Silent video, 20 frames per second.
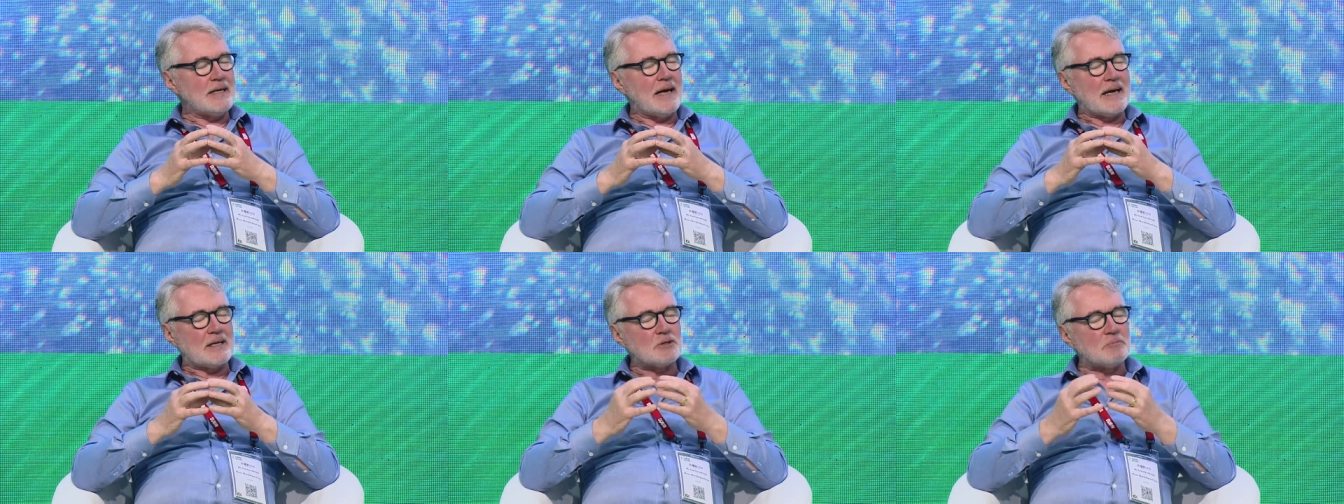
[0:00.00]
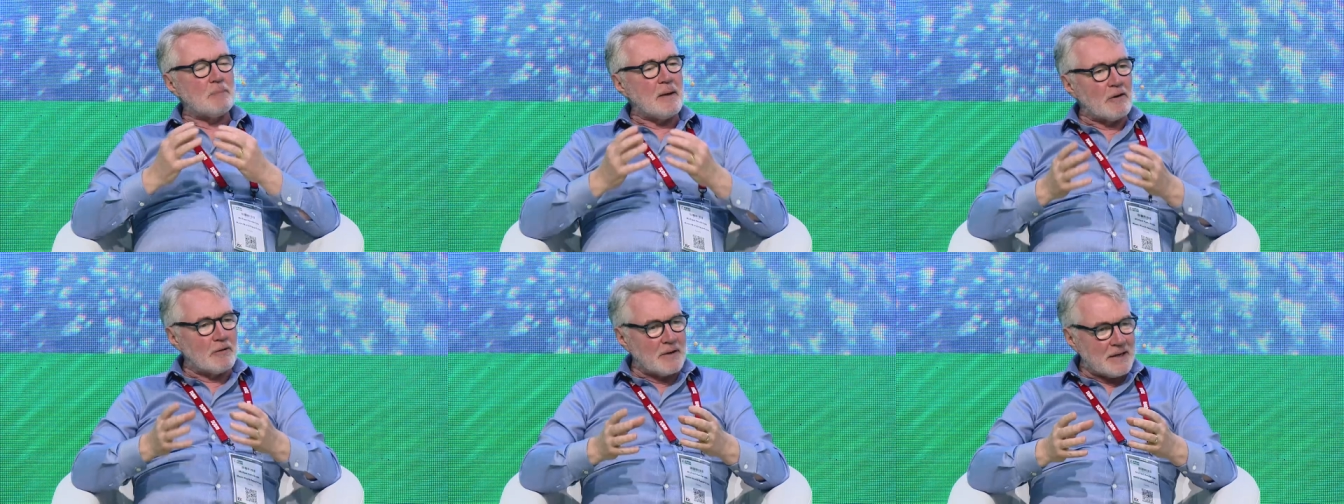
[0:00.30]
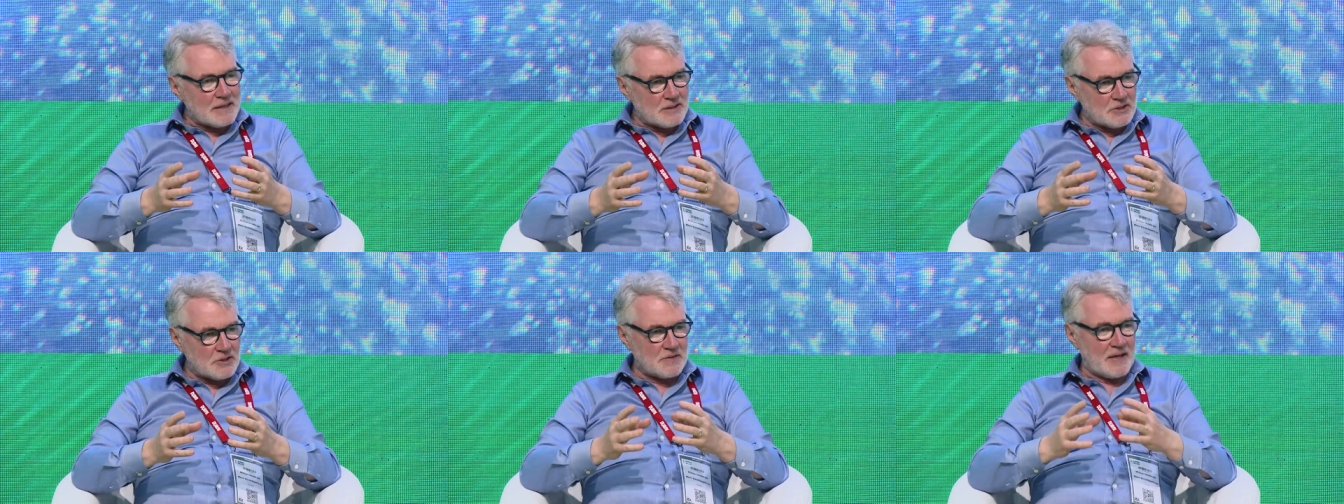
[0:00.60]

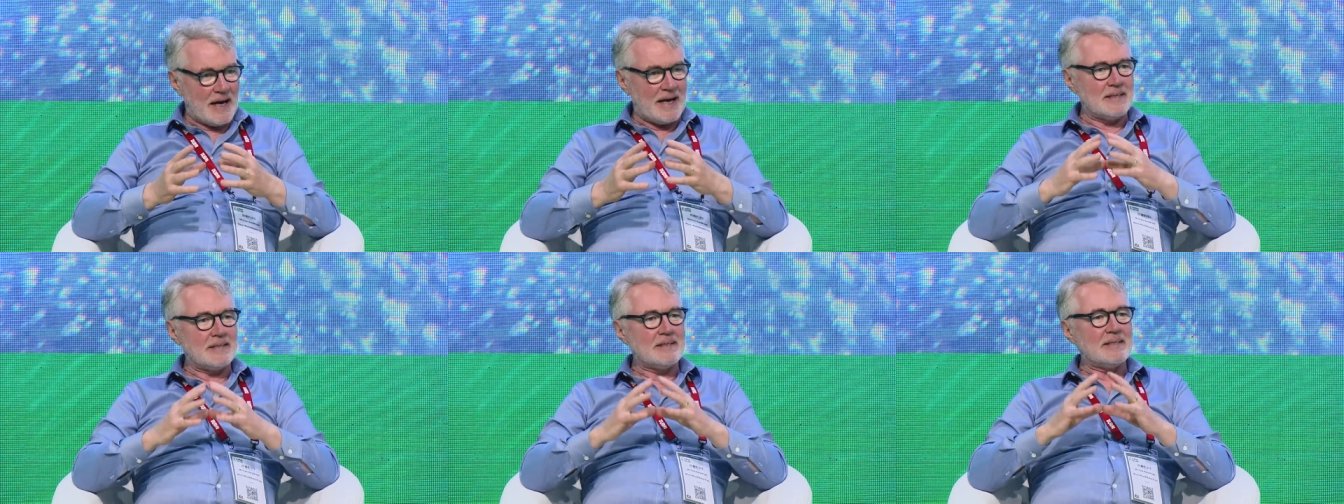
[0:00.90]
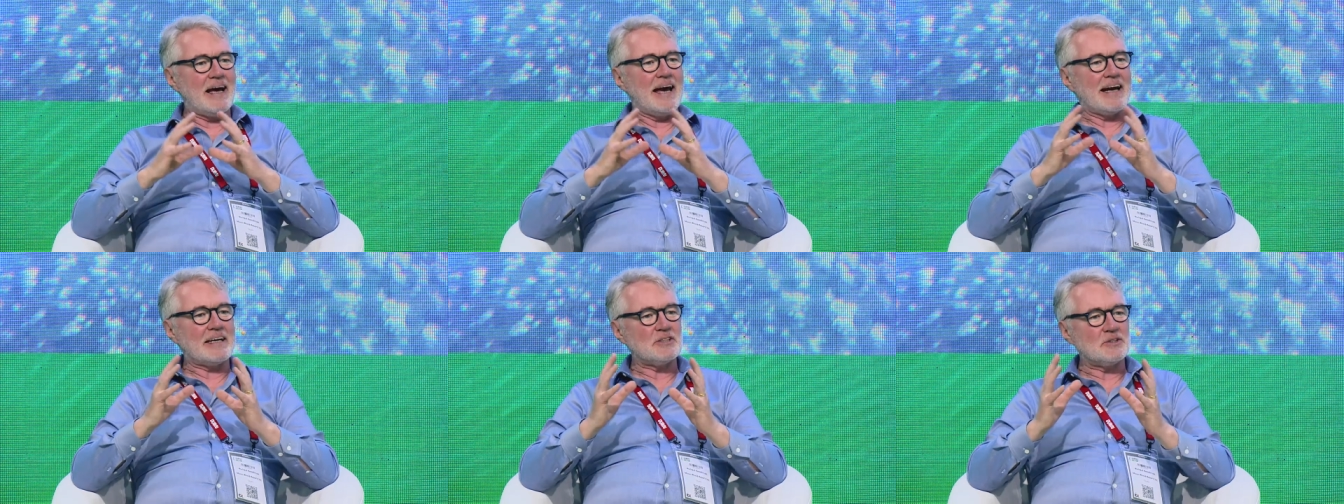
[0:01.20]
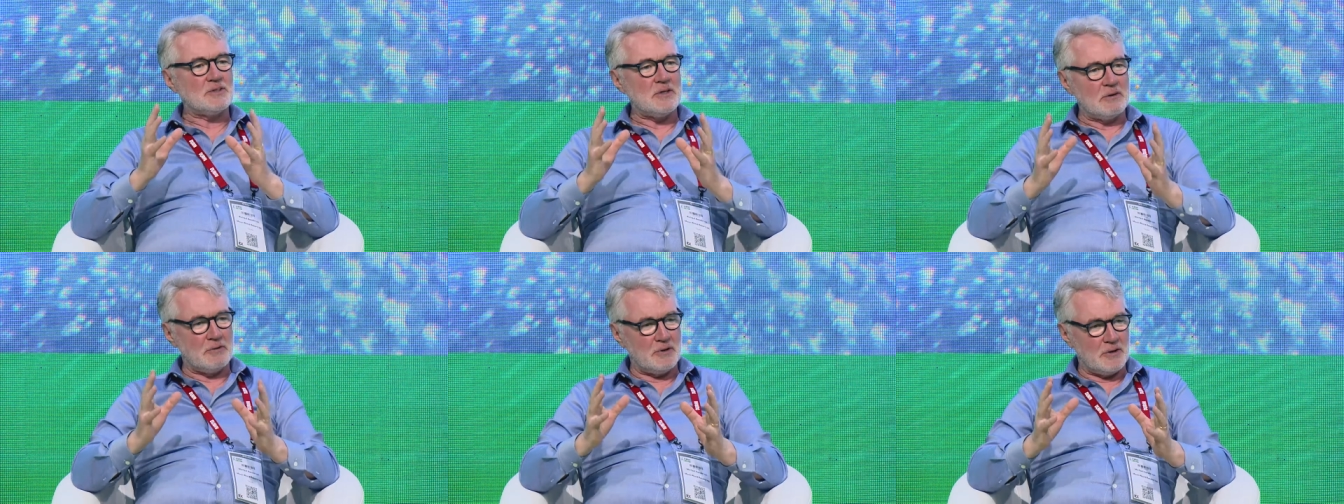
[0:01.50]
experience that
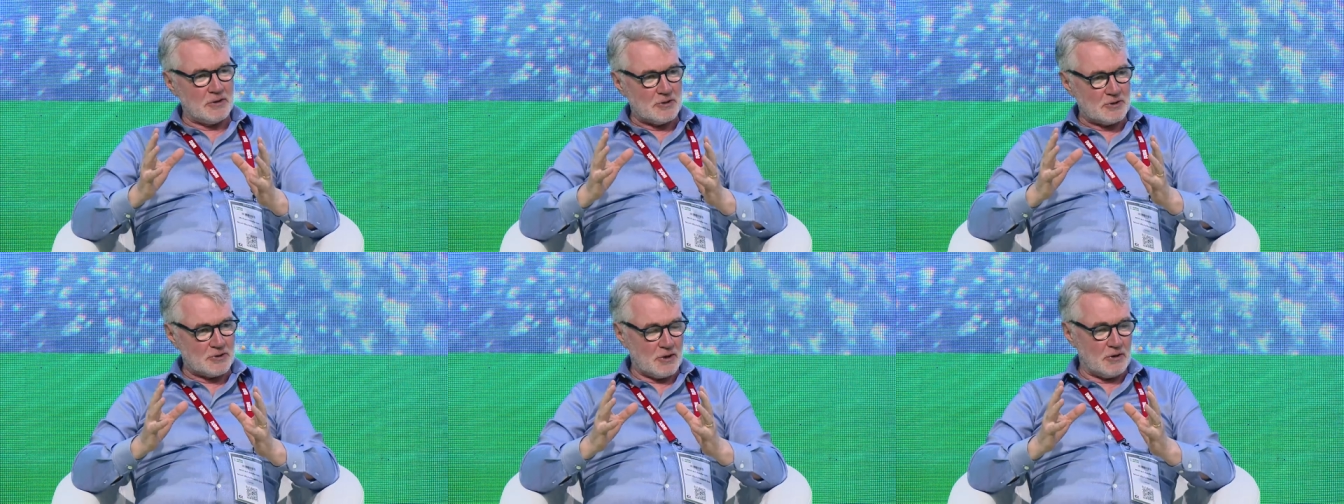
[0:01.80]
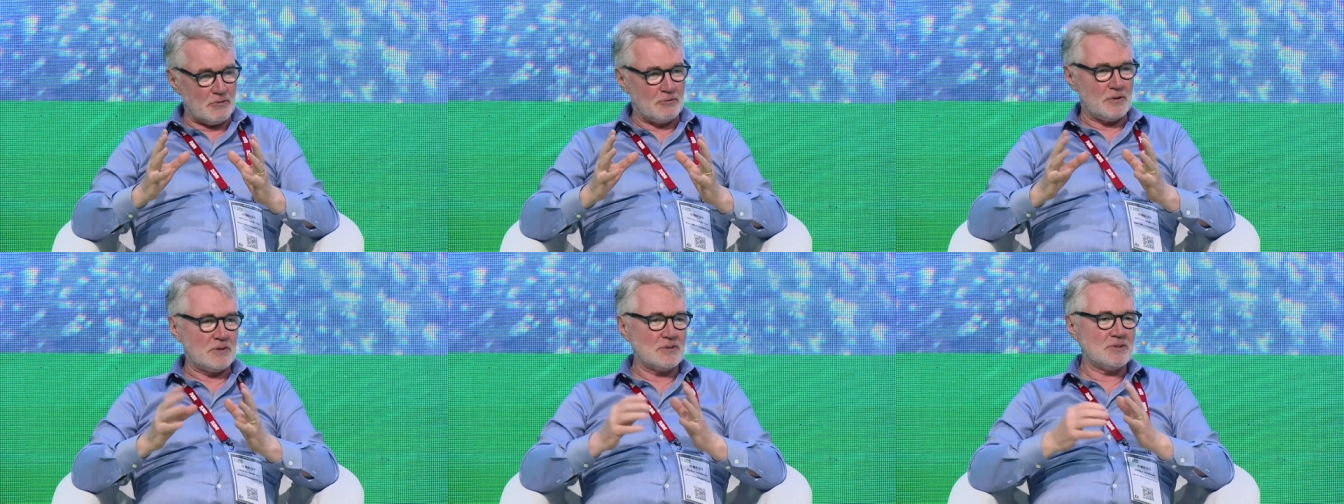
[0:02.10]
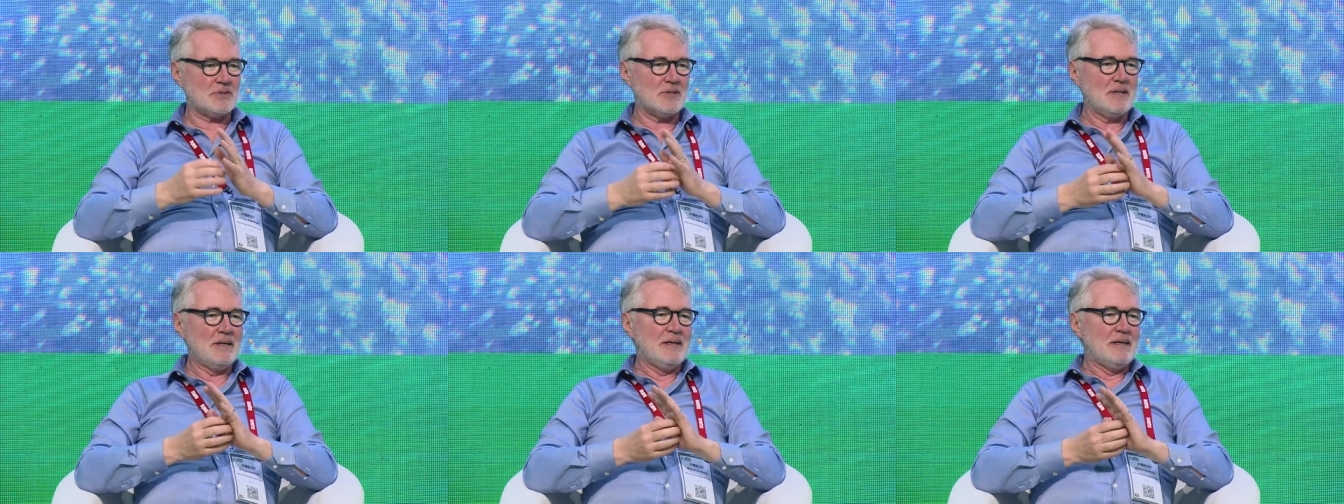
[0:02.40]
exterior
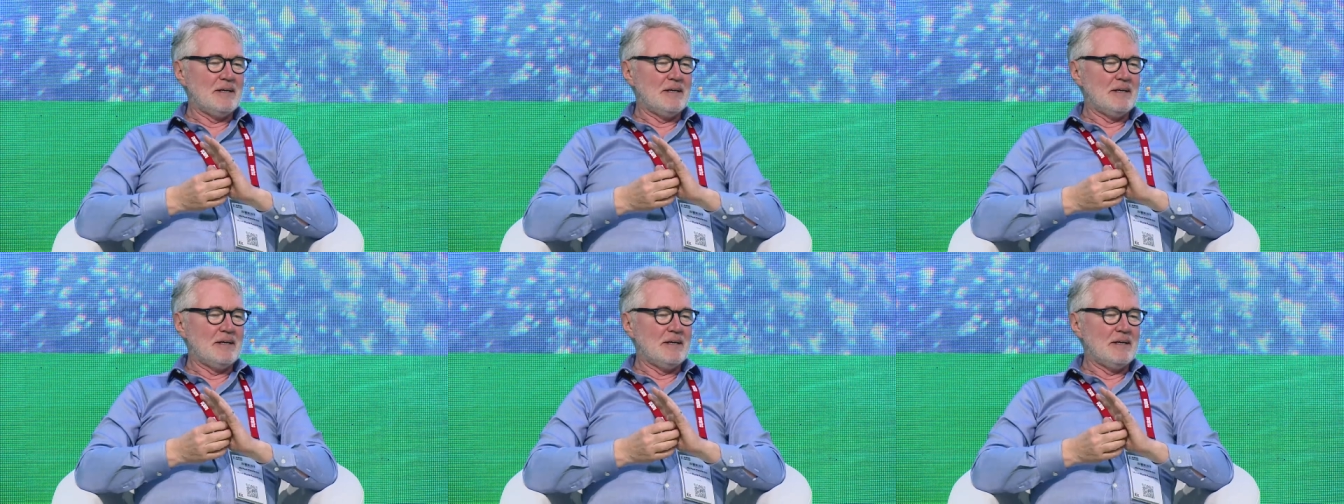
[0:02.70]
surface,